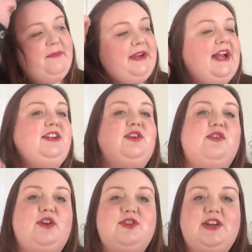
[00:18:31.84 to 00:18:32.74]
Can you
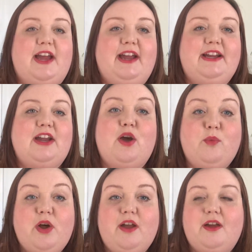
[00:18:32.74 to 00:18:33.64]
crochet at
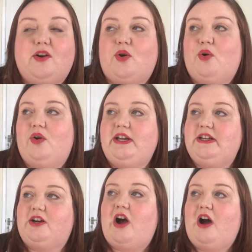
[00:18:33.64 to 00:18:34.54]
work or in
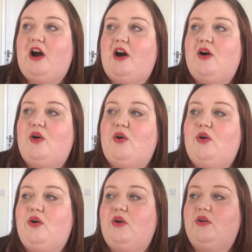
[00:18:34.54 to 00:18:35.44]
your car?
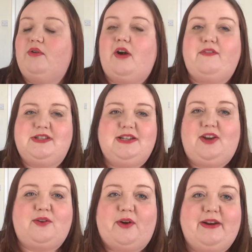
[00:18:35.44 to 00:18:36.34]
Or obviously
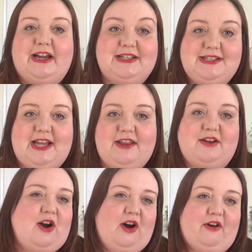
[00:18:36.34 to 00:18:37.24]
don't go and like sit in the
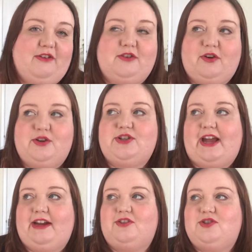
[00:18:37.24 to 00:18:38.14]
car and
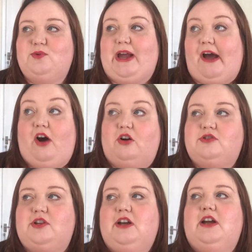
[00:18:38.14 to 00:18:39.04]
crochet because you'll get
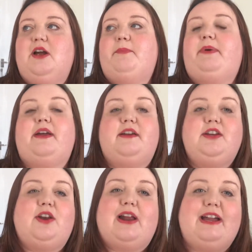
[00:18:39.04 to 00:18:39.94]
hot, but you
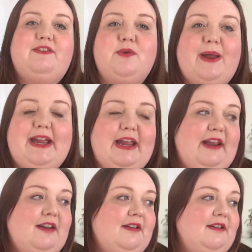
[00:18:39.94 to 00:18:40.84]
know, like if you're
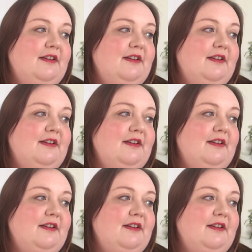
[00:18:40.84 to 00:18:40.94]
waiting,